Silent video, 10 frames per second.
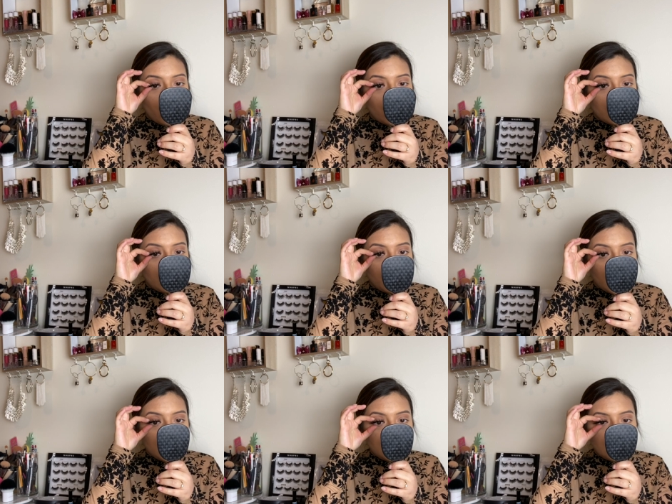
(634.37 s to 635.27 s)
for the
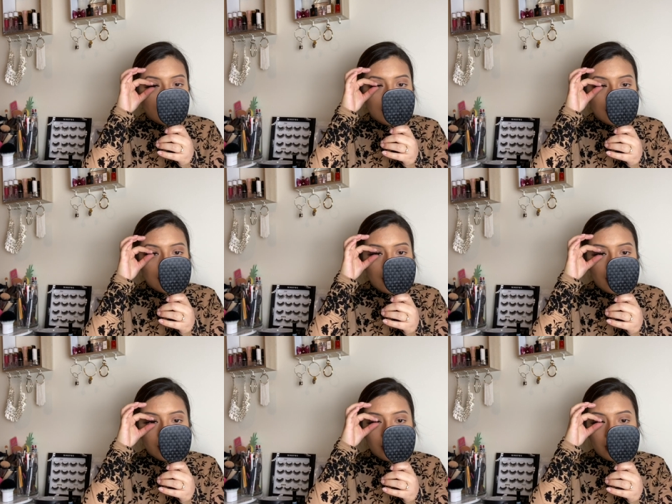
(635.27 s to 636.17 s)
price, then these
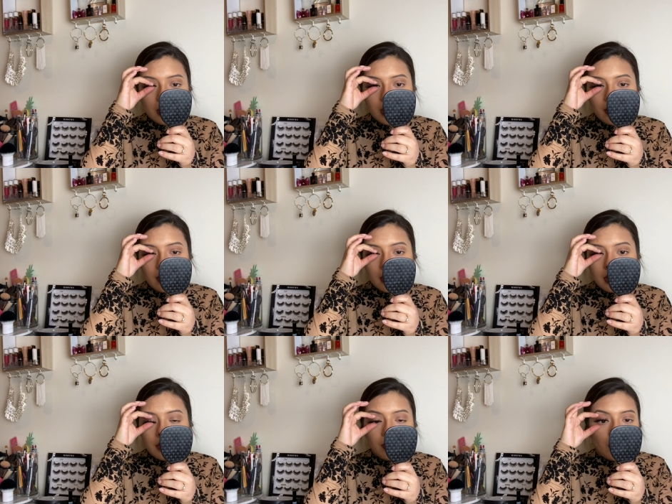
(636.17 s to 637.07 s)
lashes are
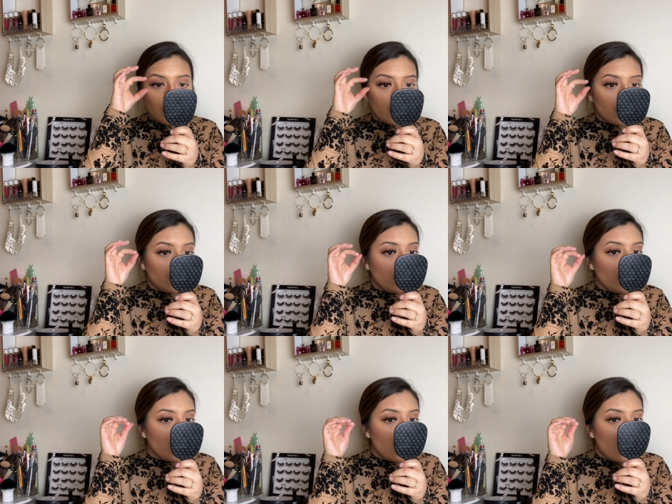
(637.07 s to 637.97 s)
definitely for you.
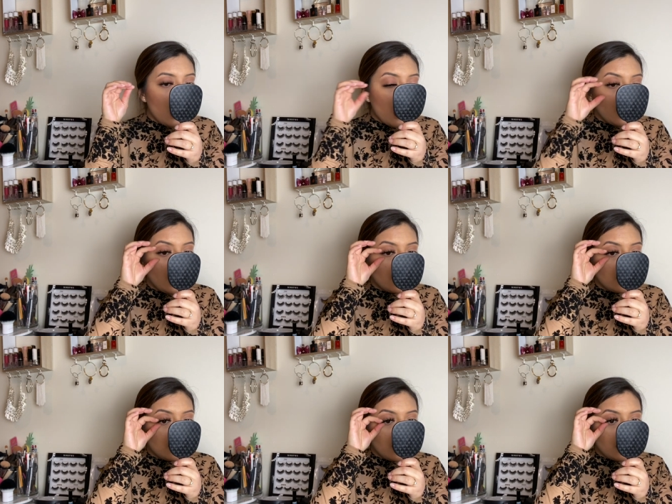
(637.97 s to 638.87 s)

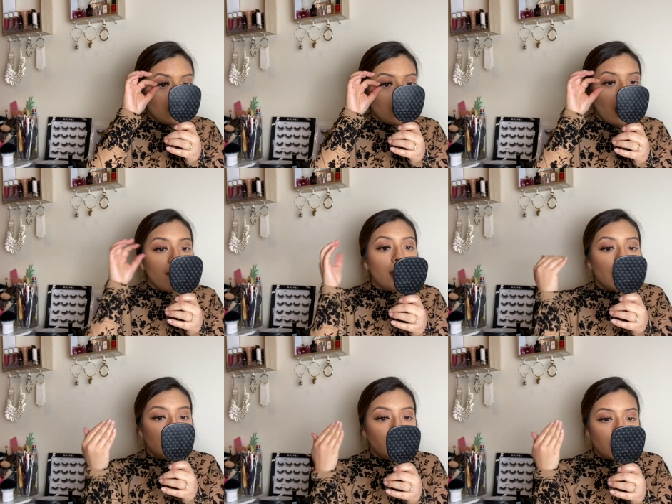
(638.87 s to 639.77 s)
And they do have a
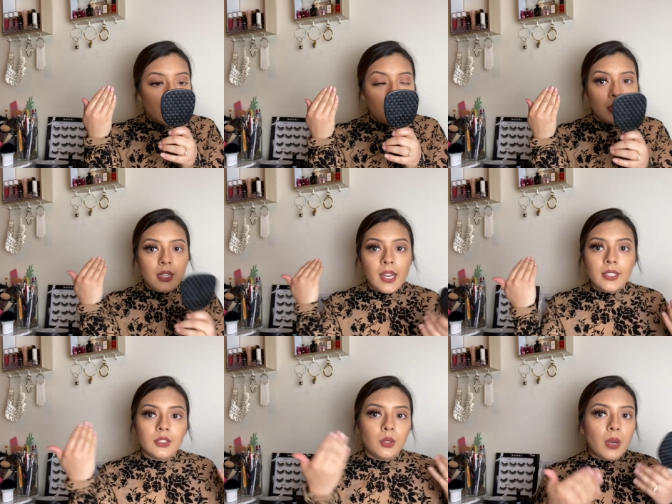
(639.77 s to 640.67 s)
nice shape.
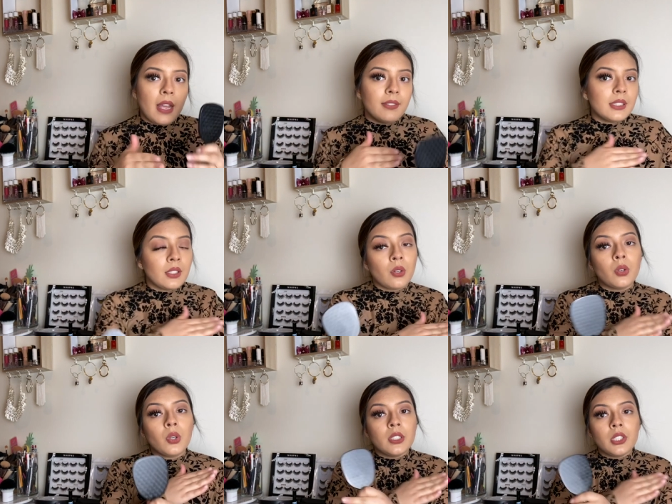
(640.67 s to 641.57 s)
They do have this little
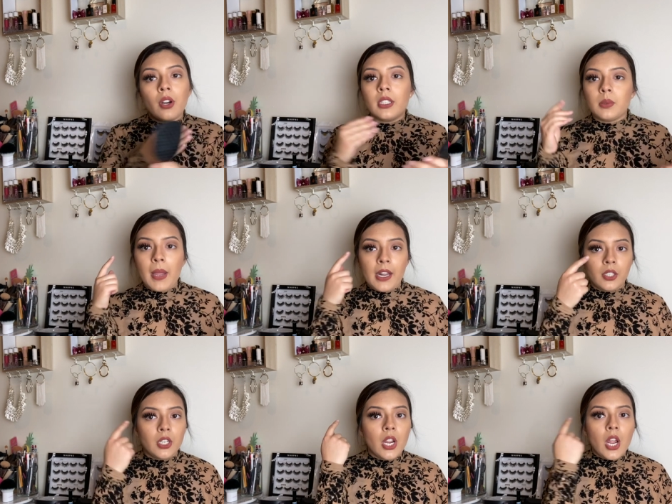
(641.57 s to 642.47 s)
crisscross
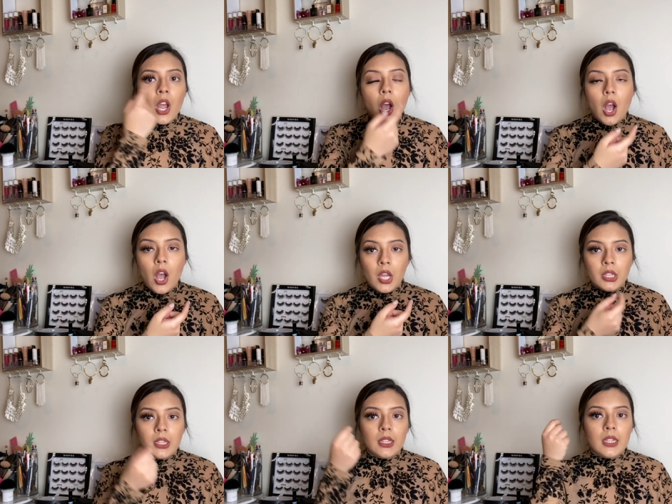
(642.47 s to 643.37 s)
pattern
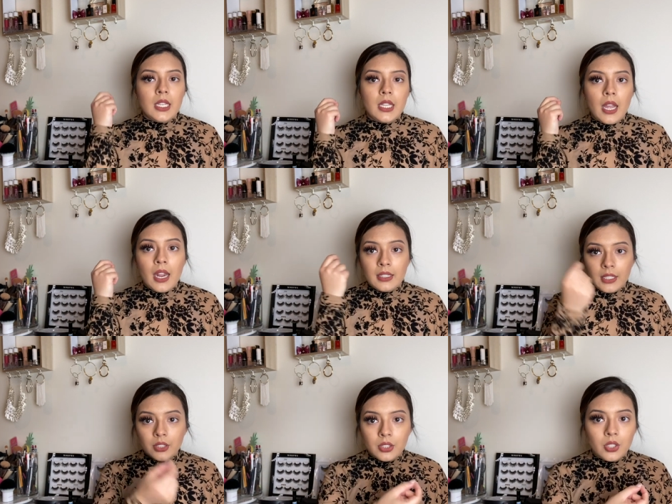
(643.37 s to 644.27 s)
on the
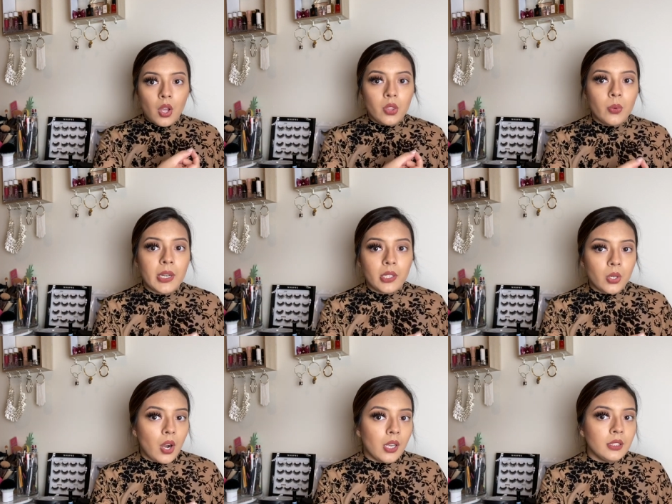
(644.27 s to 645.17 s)
eyelashes all the way
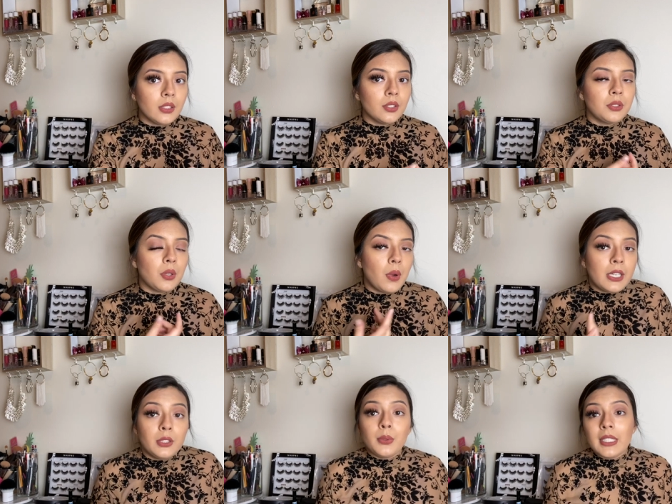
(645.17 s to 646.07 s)
across. So I
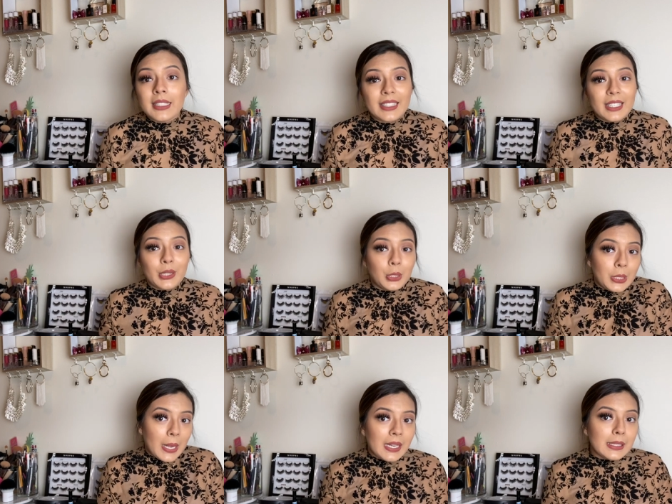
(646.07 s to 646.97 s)
do think that they look
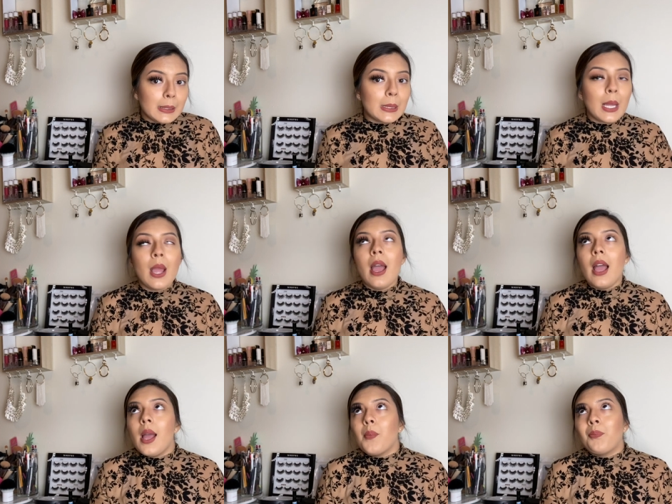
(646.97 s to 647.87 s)
nice,
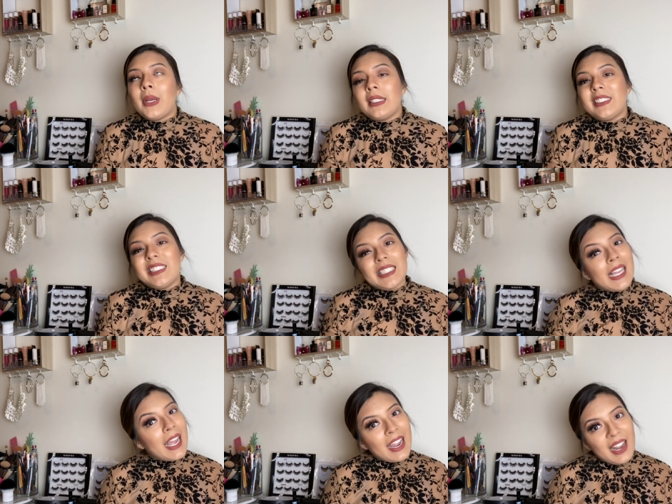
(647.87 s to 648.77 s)
but
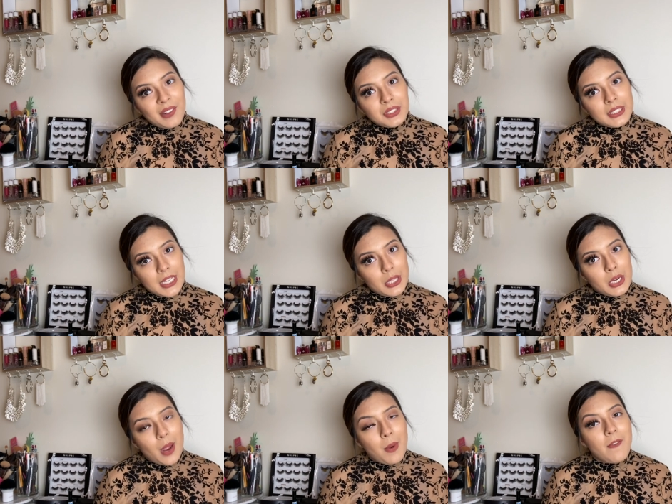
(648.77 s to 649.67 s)
I have to say they're
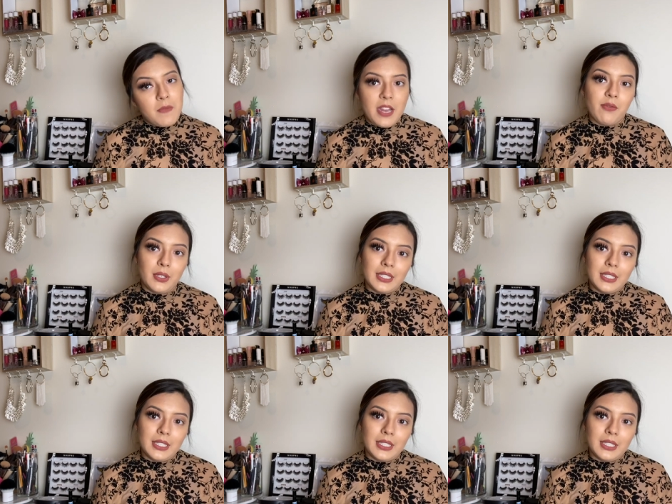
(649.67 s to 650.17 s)
not my favorite.